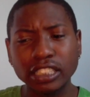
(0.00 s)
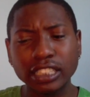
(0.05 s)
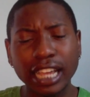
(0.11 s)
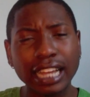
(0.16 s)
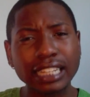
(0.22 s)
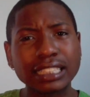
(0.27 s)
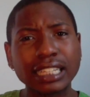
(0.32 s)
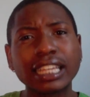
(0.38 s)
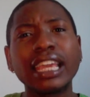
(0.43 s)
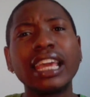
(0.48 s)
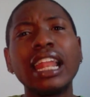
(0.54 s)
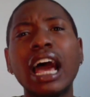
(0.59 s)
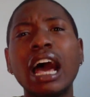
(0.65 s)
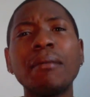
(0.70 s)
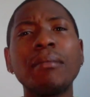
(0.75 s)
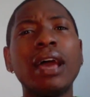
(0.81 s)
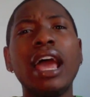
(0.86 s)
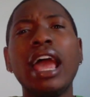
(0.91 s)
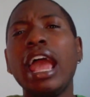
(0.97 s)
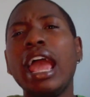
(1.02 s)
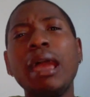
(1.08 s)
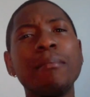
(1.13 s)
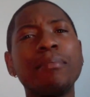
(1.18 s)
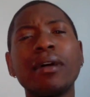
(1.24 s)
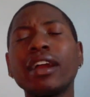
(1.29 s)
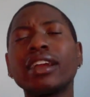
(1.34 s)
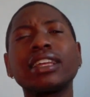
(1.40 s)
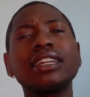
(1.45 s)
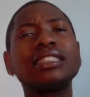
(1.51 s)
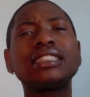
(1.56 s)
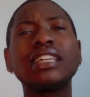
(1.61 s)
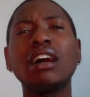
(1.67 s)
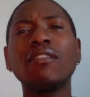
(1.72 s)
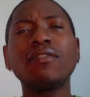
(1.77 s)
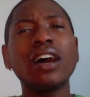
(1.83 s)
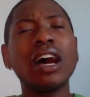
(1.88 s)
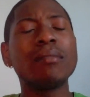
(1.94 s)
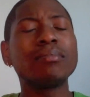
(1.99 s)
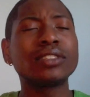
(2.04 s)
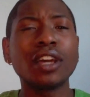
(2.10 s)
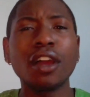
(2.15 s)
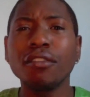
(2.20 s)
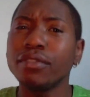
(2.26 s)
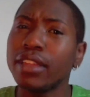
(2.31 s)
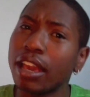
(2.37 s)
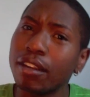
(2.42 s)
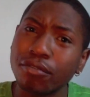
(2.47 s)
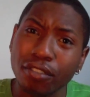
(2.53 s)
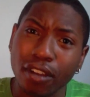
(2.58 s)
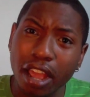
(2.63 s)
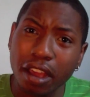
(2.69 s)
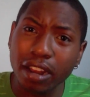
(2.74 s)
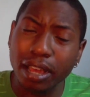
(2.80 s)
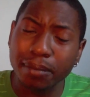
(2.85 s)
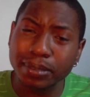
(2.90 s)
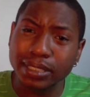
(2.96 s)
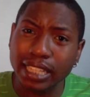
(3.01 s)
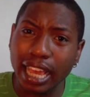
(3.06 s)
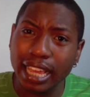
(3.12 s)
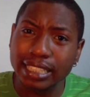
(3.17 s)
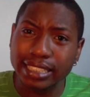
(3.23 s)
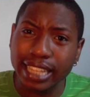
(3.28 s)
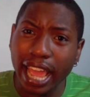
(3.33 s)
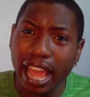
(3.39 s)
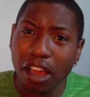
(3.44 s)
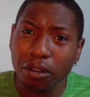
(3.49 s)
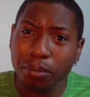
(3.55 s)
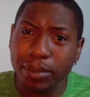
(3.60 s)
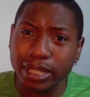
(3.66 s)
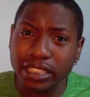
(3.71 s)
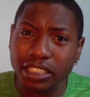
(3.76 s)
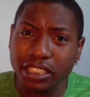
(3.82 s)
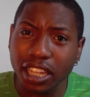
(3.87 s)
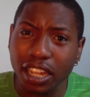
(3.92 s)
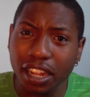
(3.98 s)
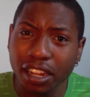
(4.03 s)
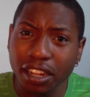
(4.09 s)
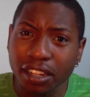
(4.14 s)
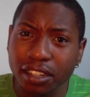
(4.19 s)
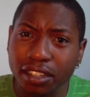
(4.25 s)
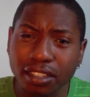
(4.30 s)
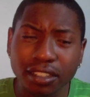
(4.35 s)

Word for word: You got to get up and perk yourself up. Turn that frown upside down, mister.